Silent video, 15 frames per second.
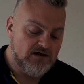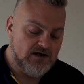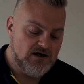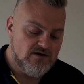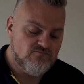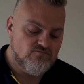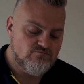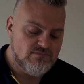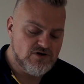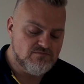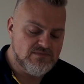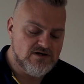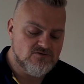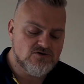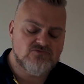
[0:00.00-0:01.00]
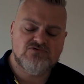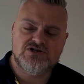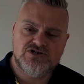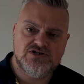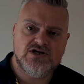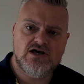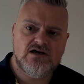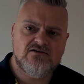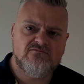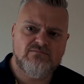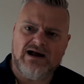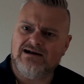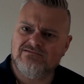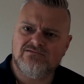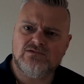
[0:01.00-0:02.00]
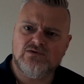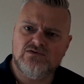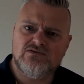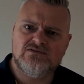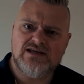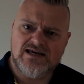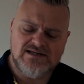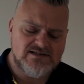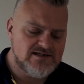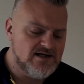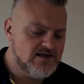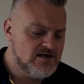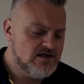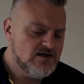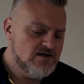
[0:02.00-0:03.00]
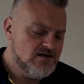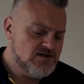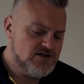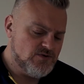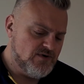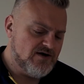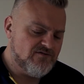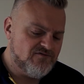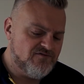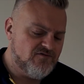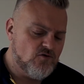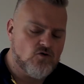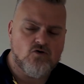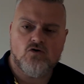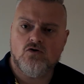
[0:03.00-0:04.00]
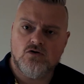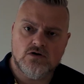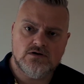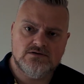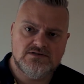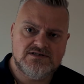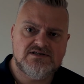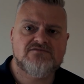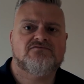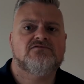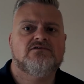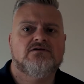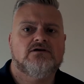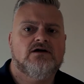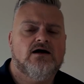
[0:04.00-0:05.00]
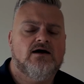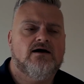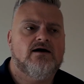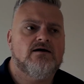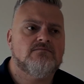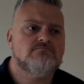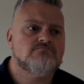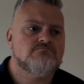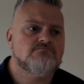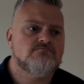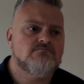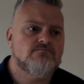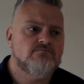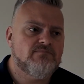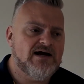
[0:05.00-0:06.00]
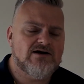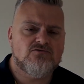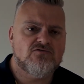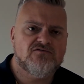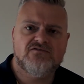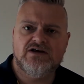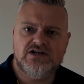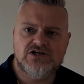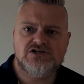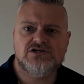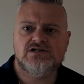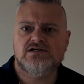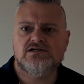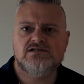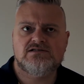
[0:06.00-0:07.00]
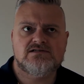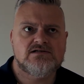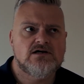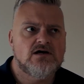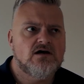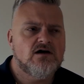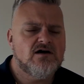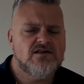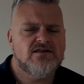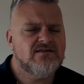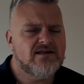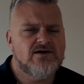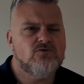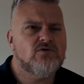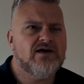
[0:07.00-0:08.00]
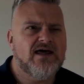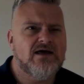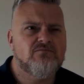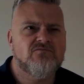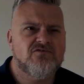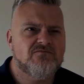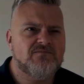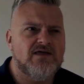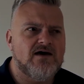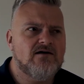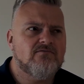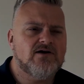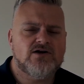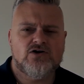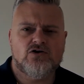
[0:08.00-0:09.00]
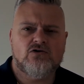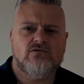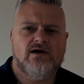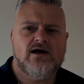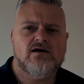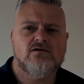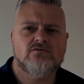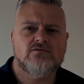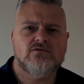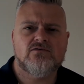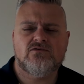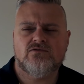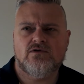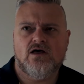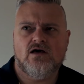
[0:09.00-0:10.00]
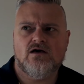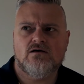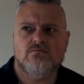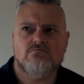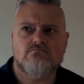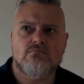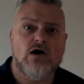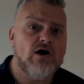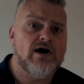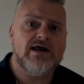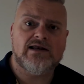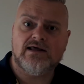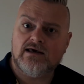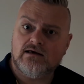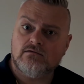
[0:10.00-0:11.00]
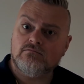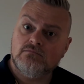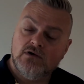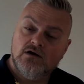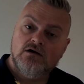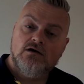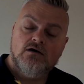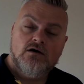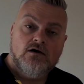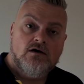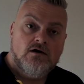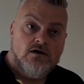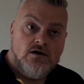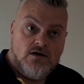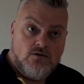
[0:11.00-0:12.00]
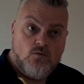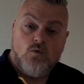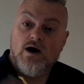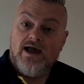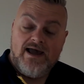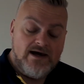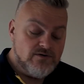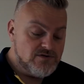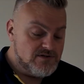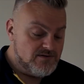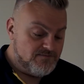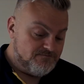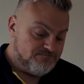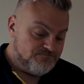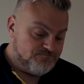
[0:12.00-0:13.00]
Mackmyra Reserve Barrels tasting. So we had 4 different barrel finishes. I think they all came from their underground mining warehouse,